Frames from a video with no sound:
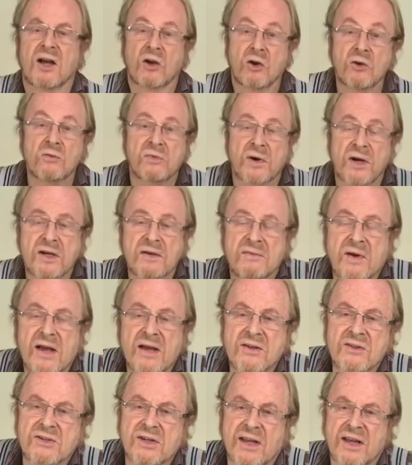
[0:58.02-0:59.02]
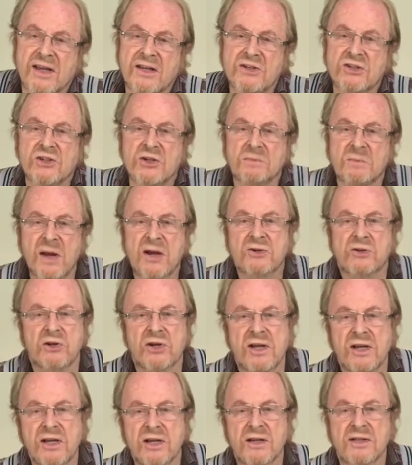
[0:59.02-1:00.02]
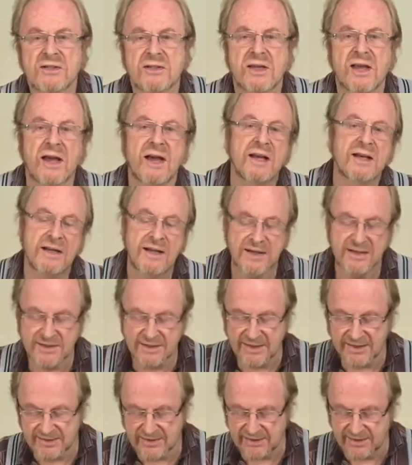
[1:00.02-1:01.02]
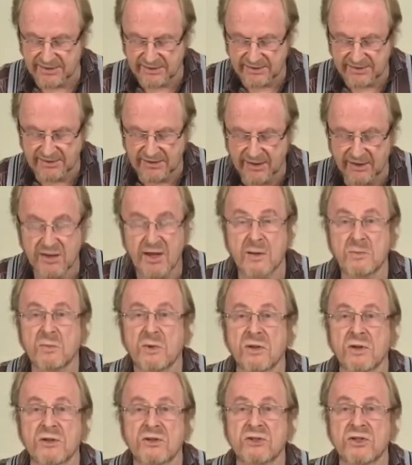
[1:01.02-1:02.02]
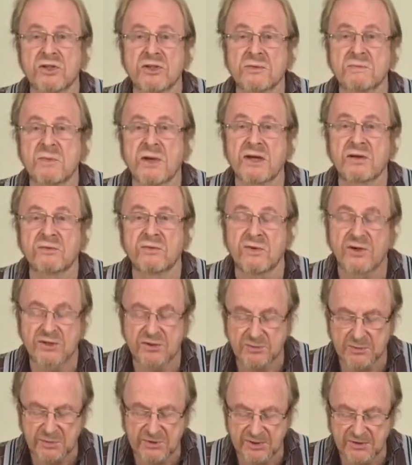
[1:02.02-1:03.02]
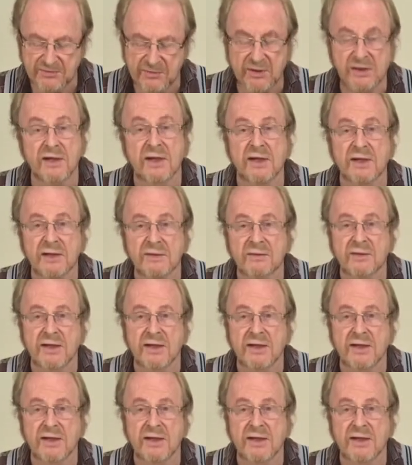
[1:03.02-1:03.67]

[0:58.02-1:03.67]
A good friend of ours, Angie Petrie, has kindly sent us a couple that she's made for us specifically.